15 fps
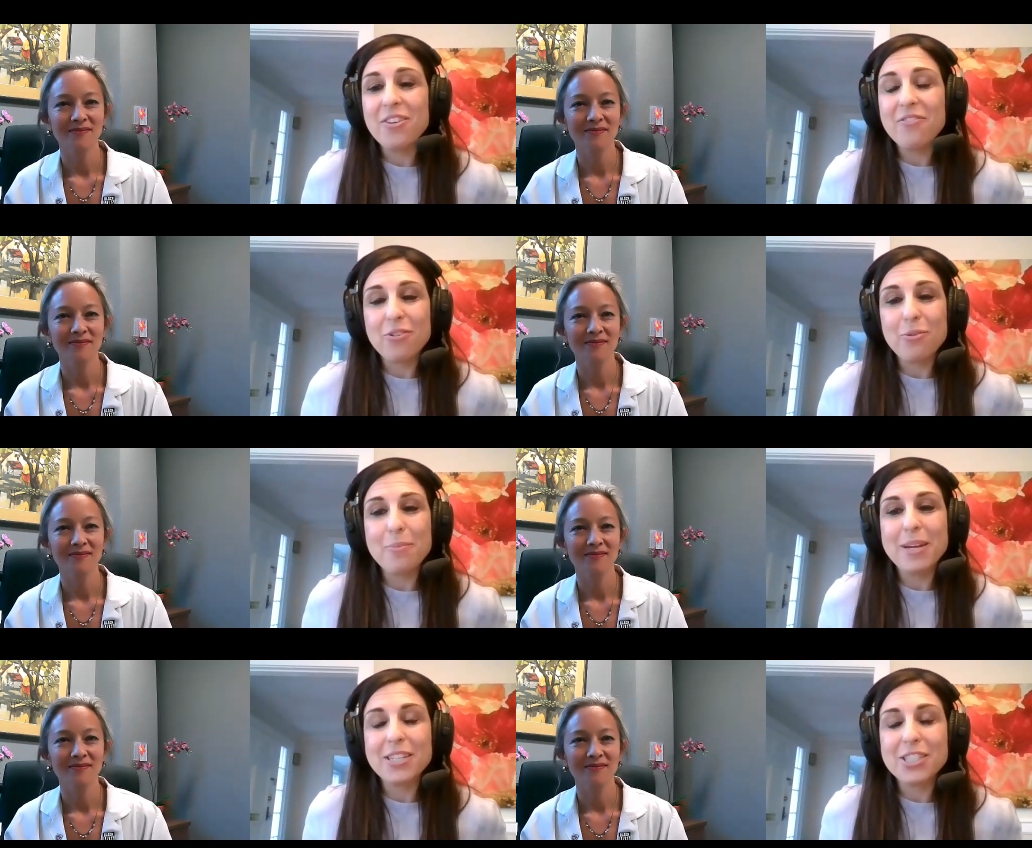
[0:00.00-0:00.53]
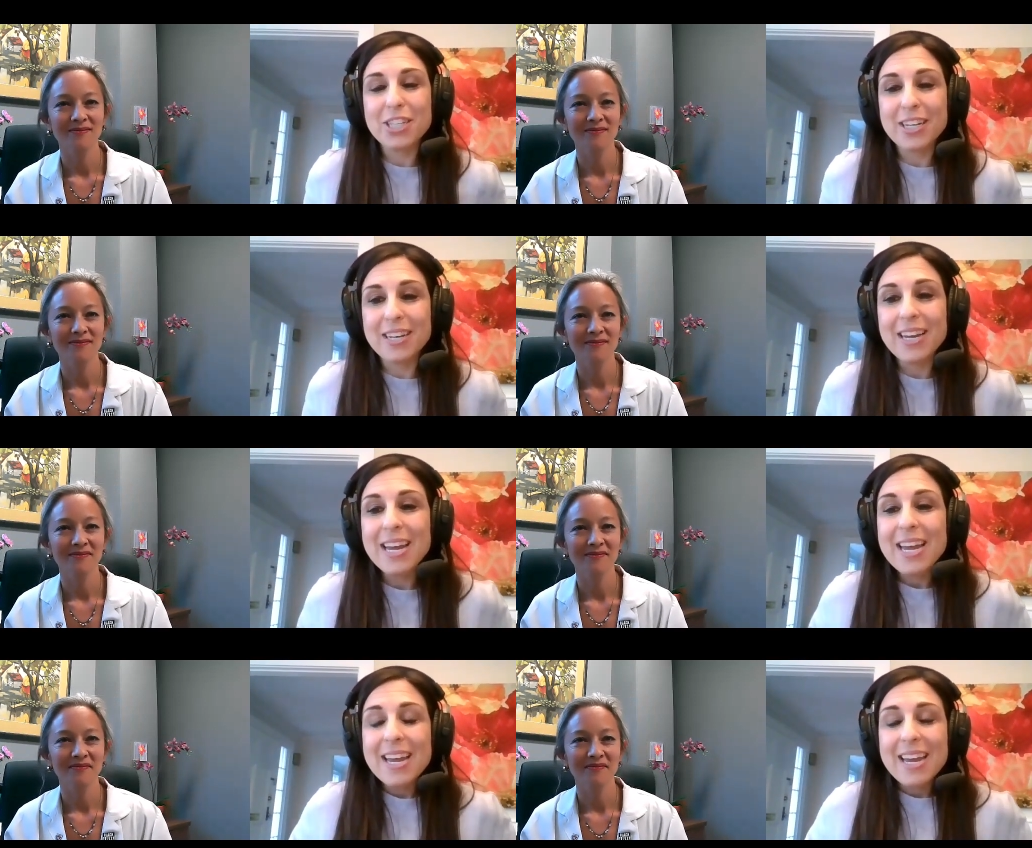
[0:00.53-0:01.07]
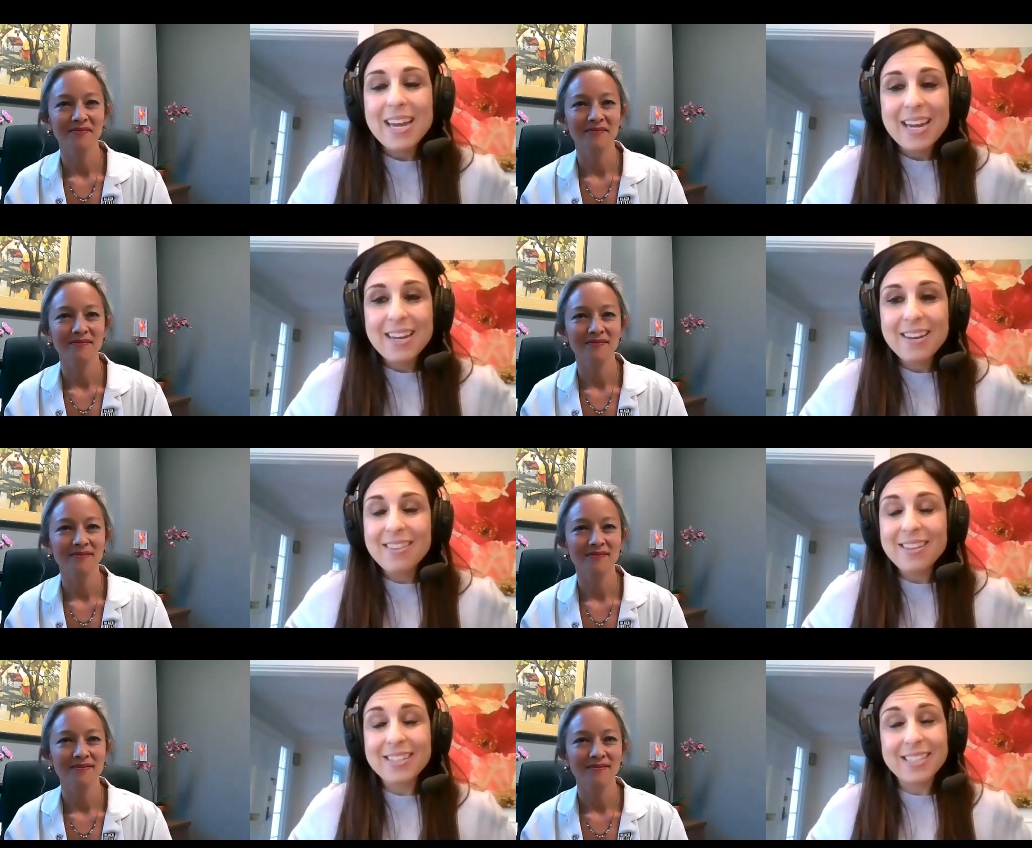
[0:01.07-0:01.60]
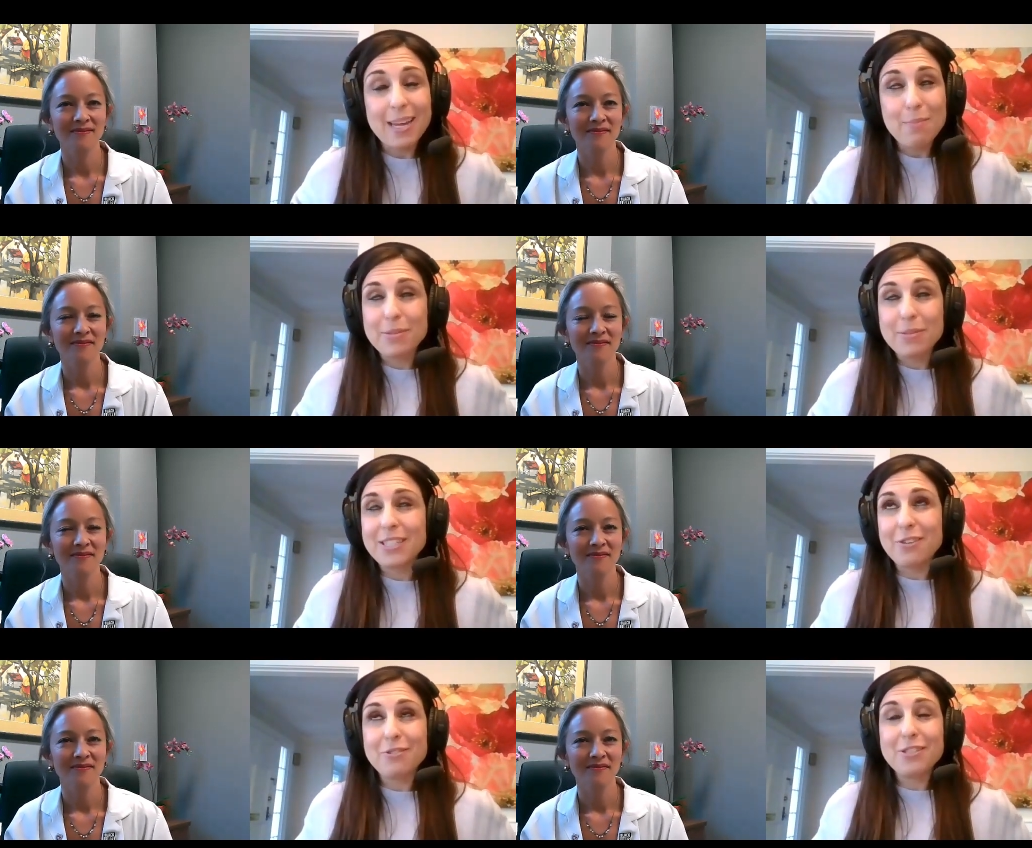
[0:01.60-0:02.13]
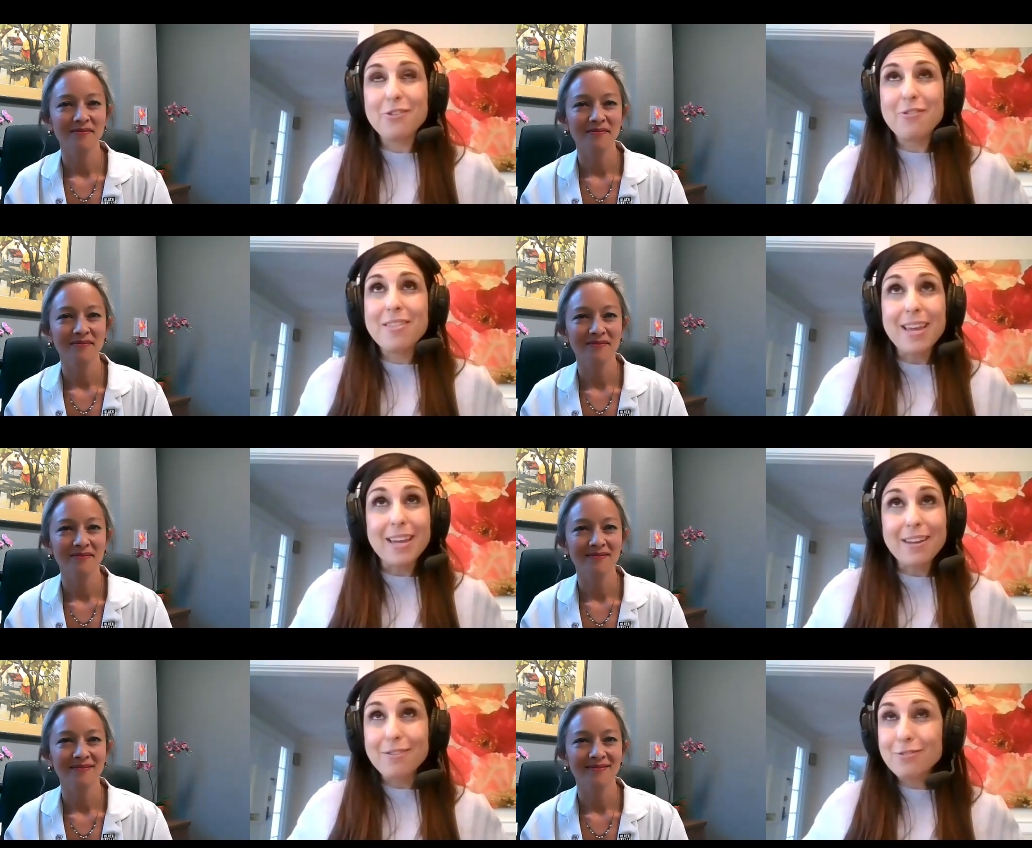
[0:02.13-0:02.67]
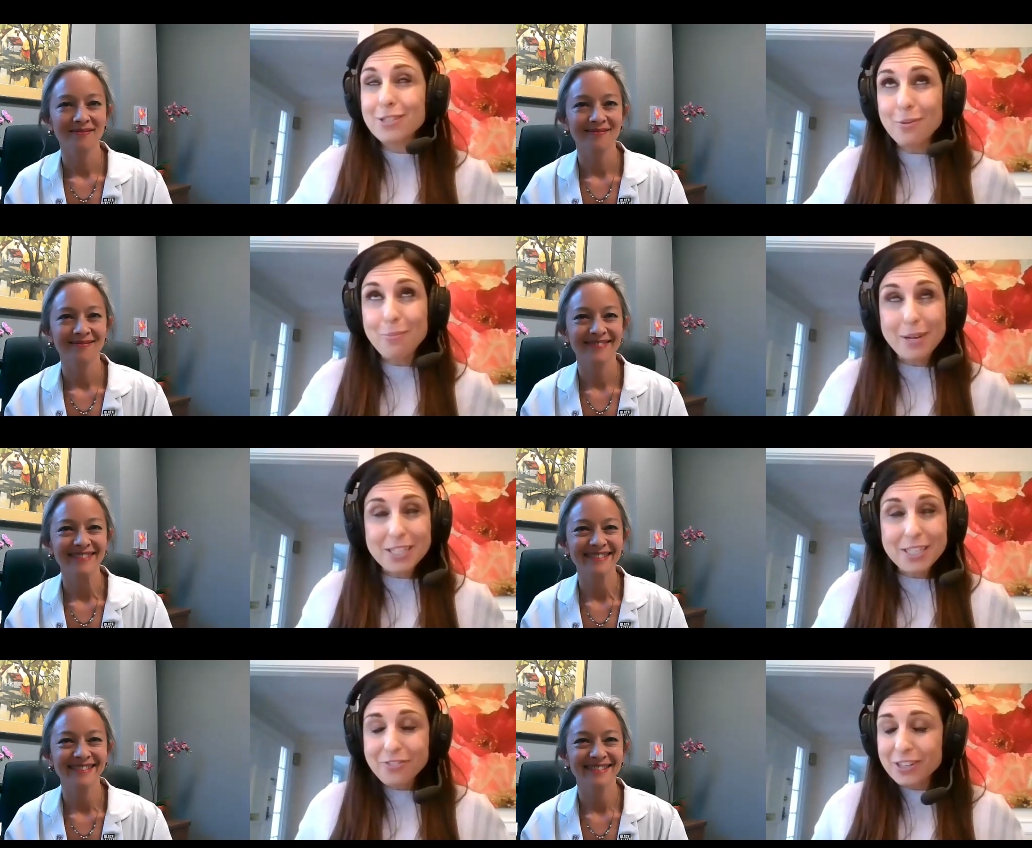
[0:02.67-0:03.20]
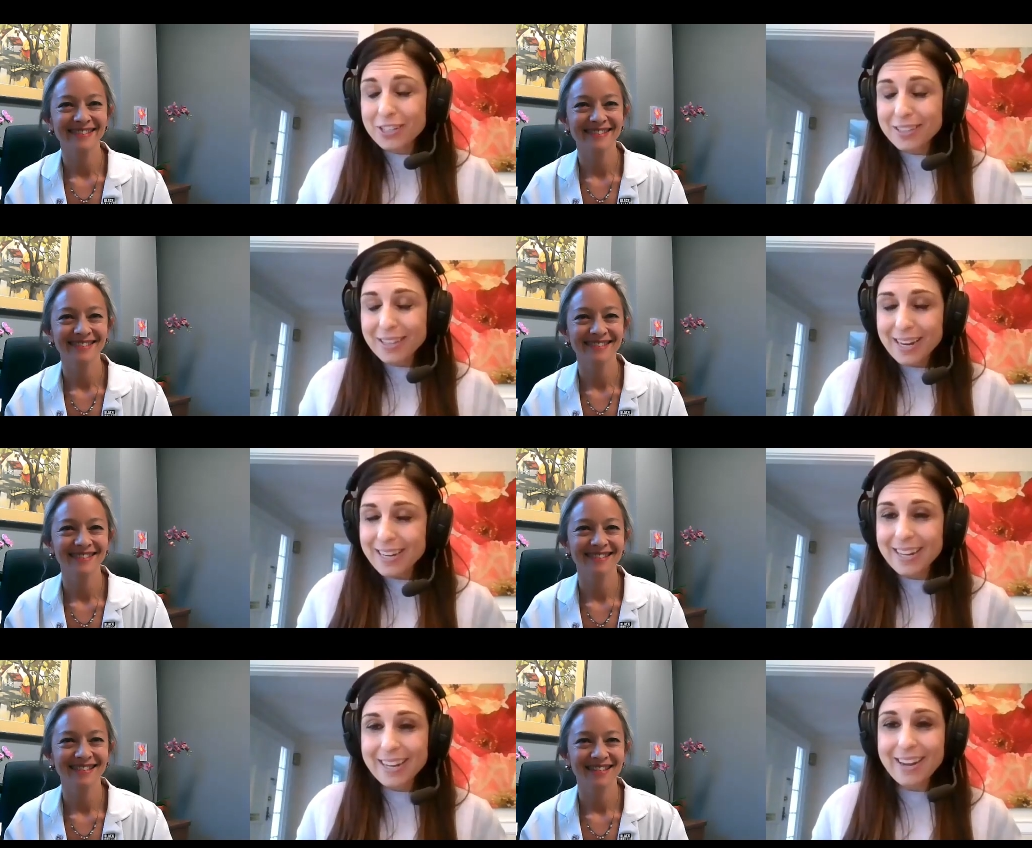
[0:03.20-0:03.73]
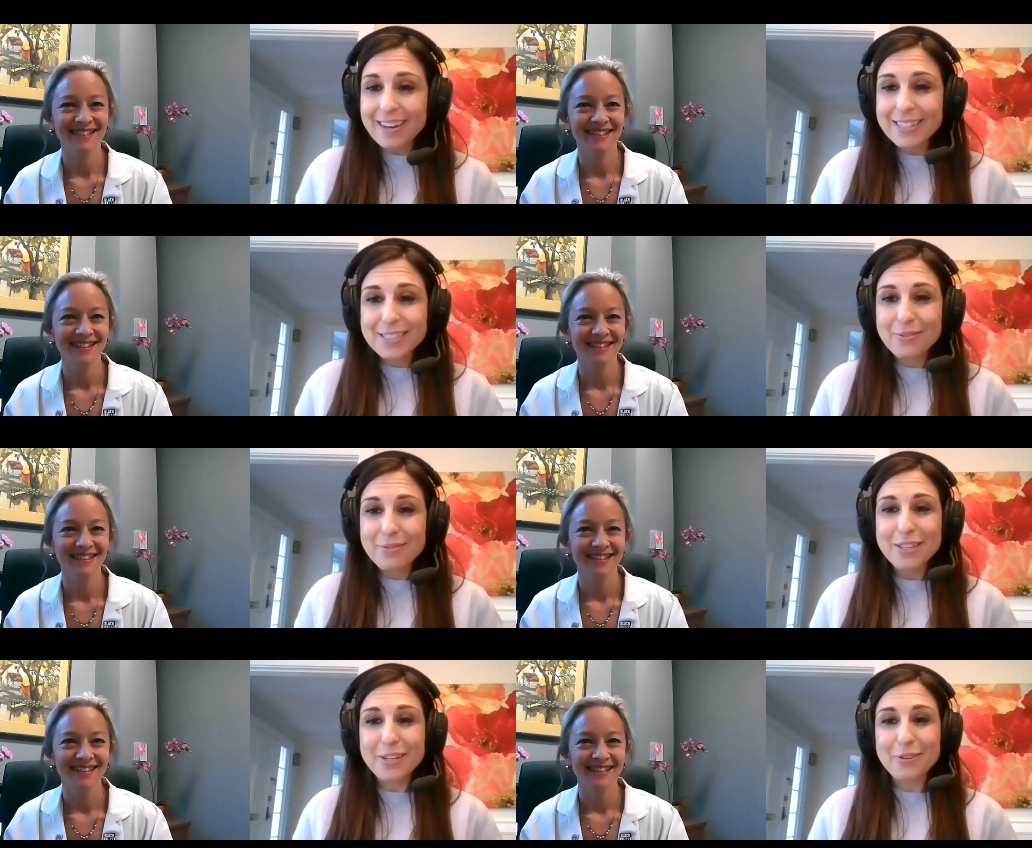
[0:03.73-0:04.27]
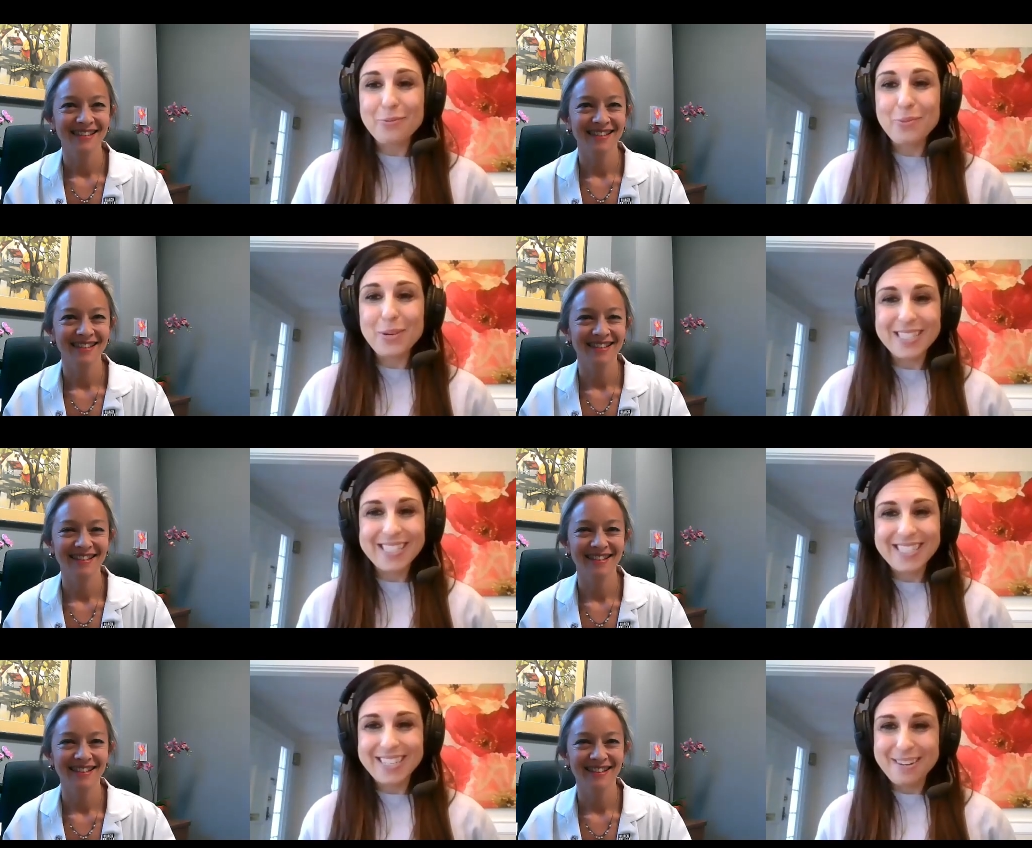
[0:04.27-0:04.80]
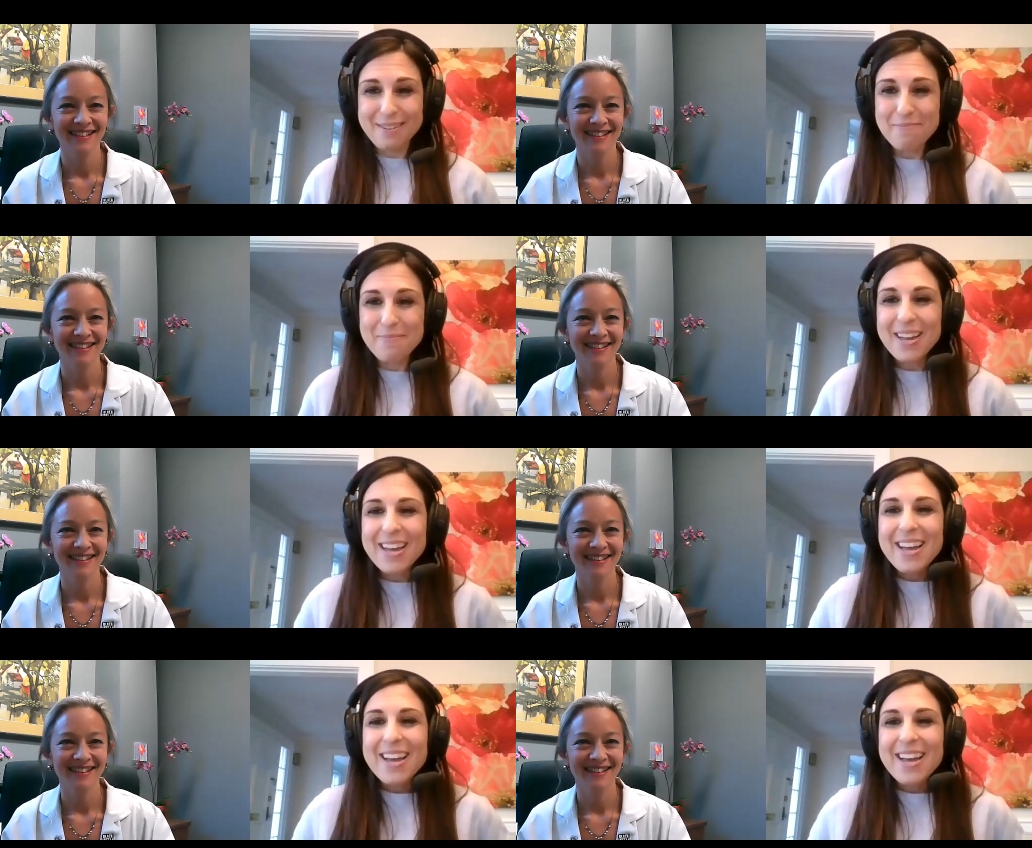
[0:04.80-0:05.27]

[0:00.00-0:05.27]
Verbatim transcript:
Speaker 1: information in this episode. So thank you so much for enlightening us with your wisdom.